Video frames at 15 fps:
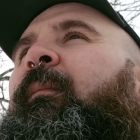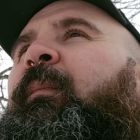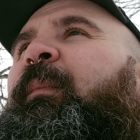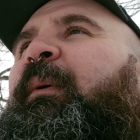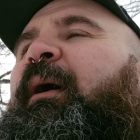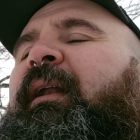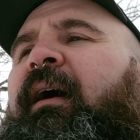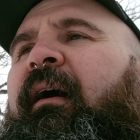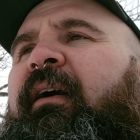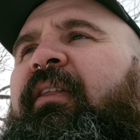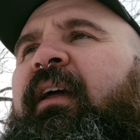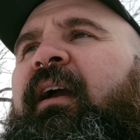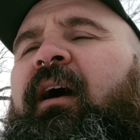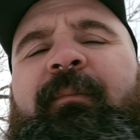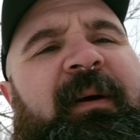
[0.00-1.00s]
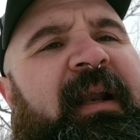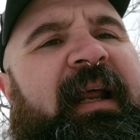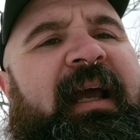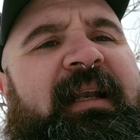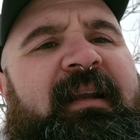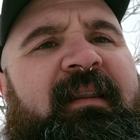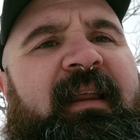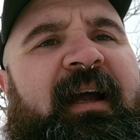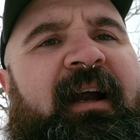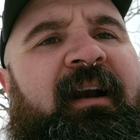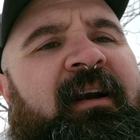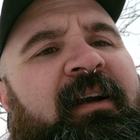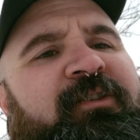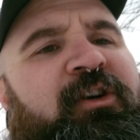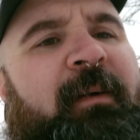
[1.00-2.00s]
But I think I'm gonna end it there.
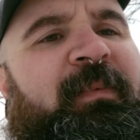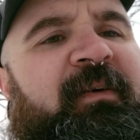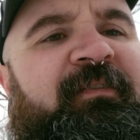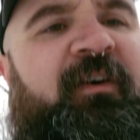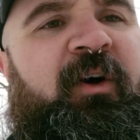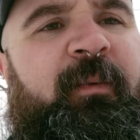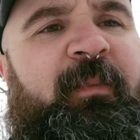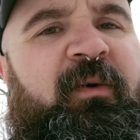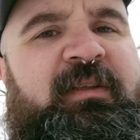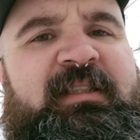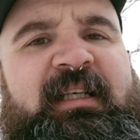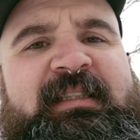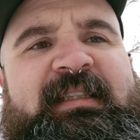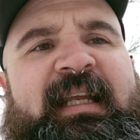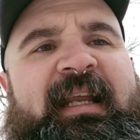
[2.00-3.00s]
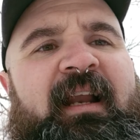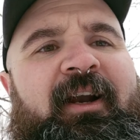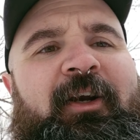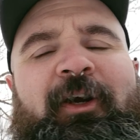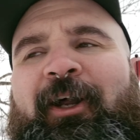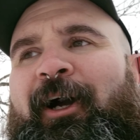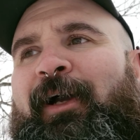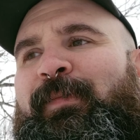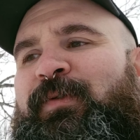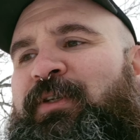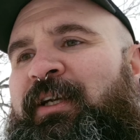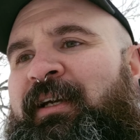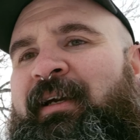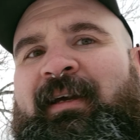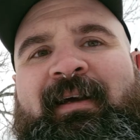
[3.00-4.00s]
I dropped the phone about 1,600 times.
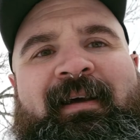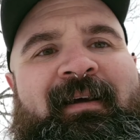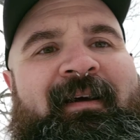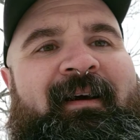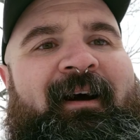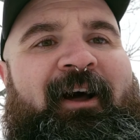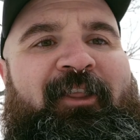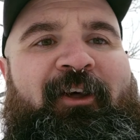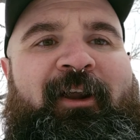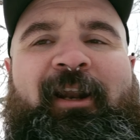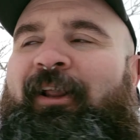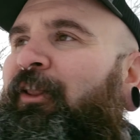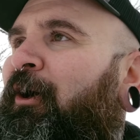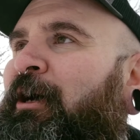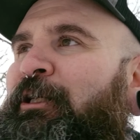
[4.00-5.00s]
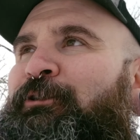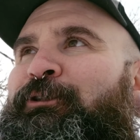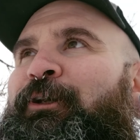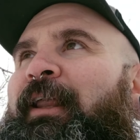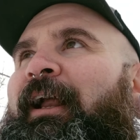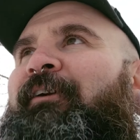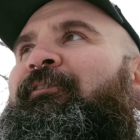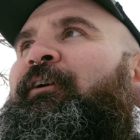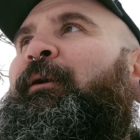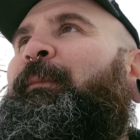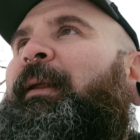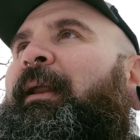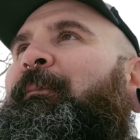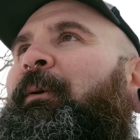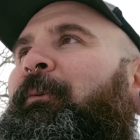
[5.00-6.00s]
I thought I lost her there for a
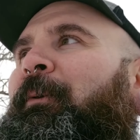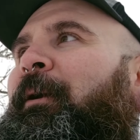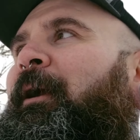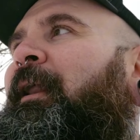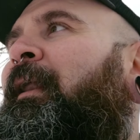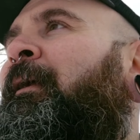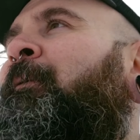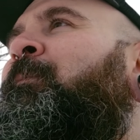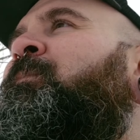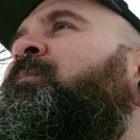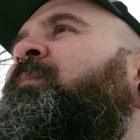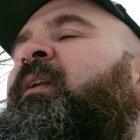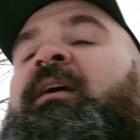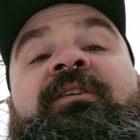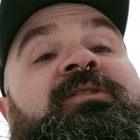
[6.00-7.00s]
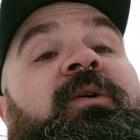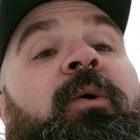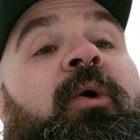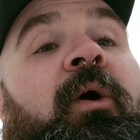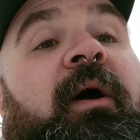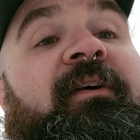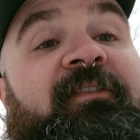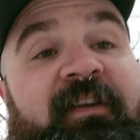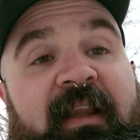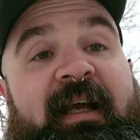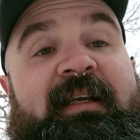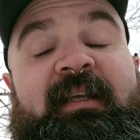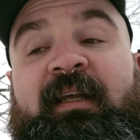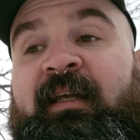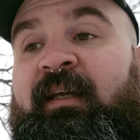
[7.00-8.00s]
minute, but we're good. So if you
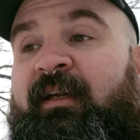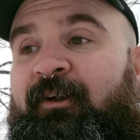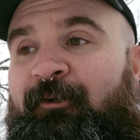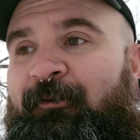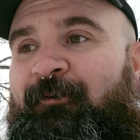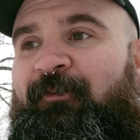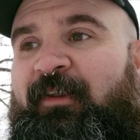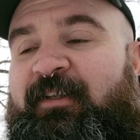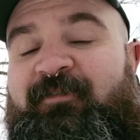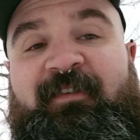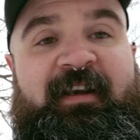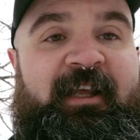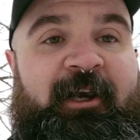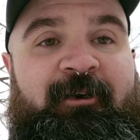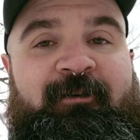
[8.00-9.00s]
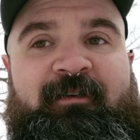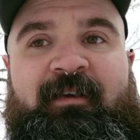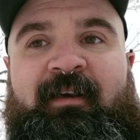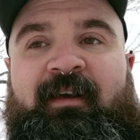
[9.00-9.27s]
liked this video,